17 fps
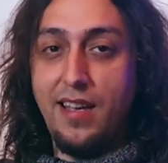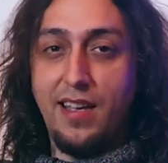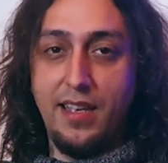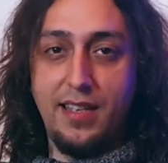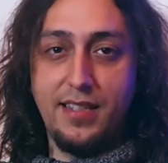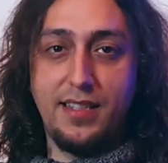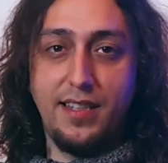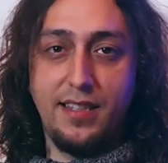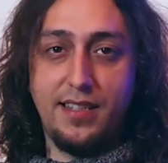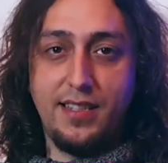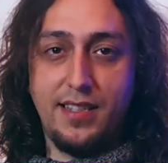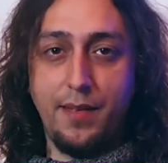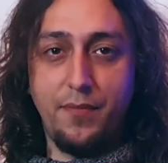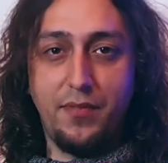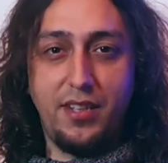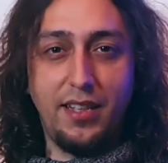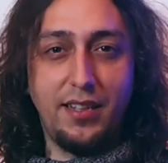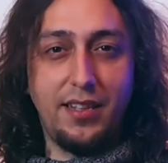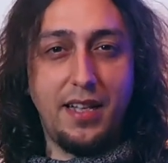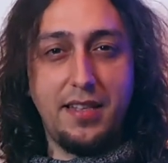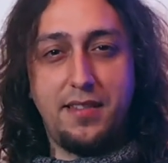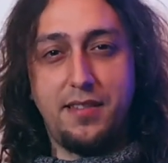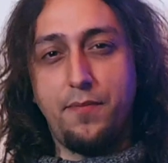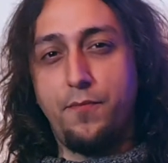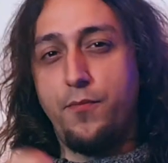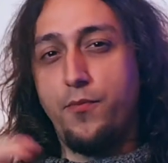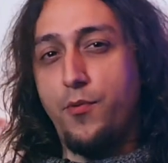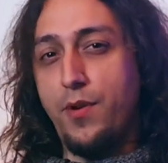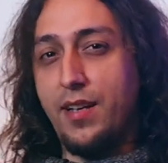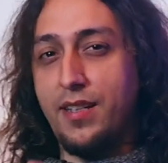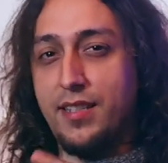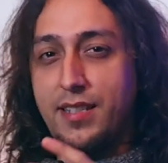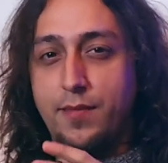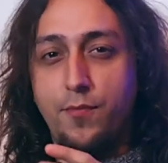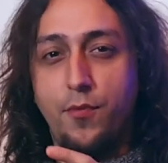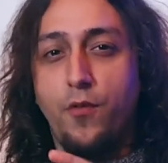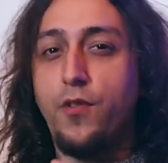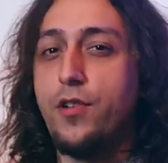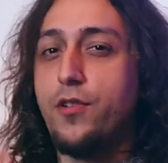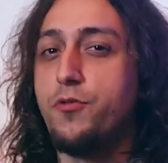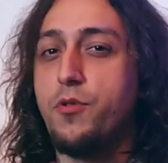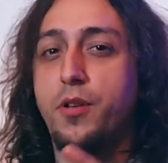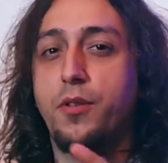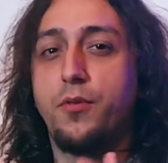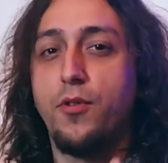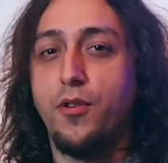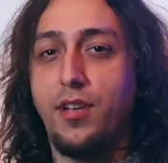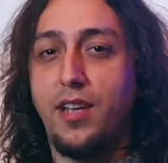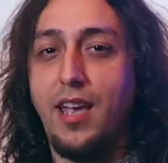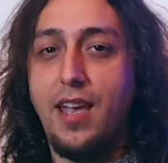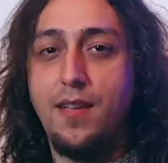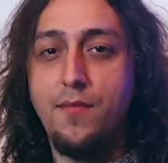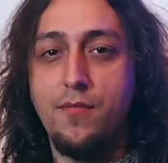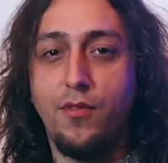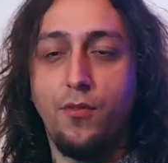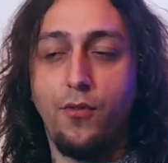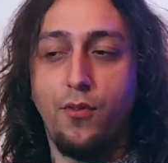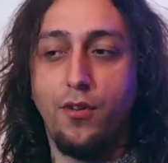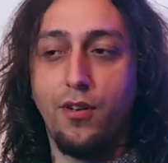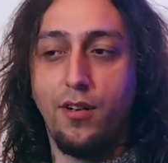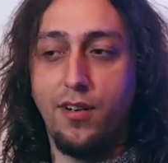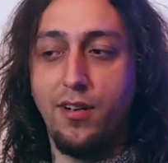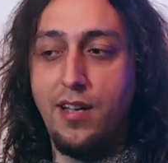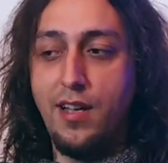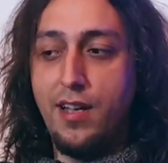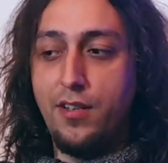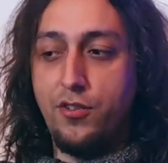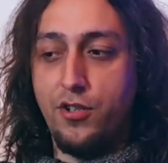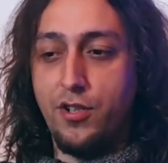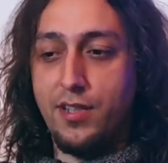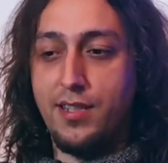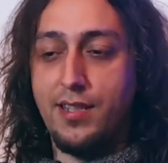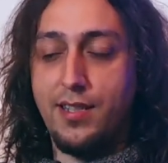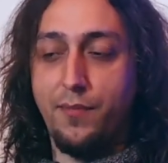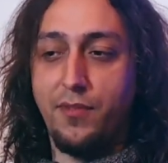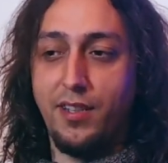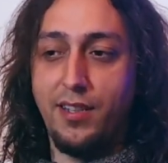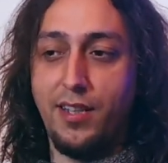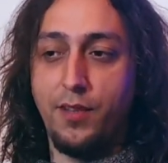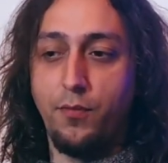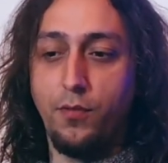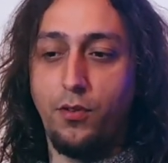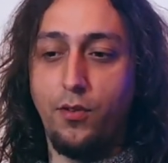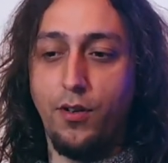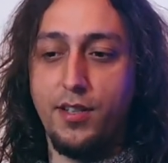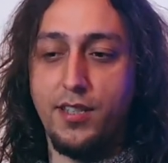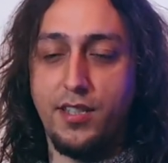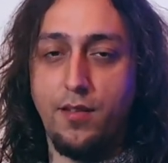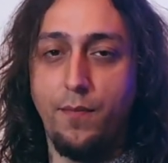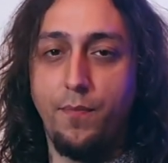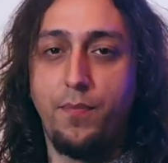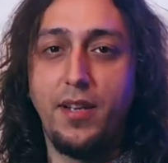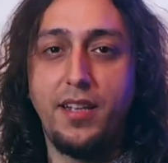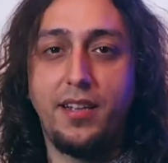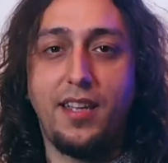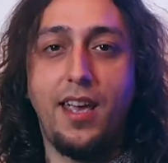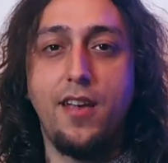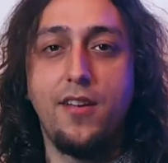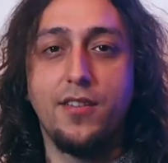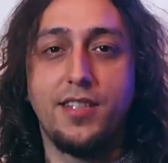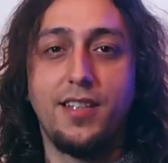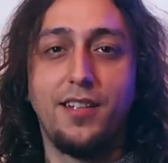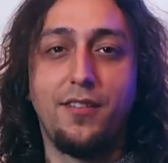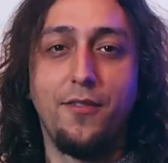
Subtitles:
Is it something that brings more intrigue to your game or just something that would cause complete chaos and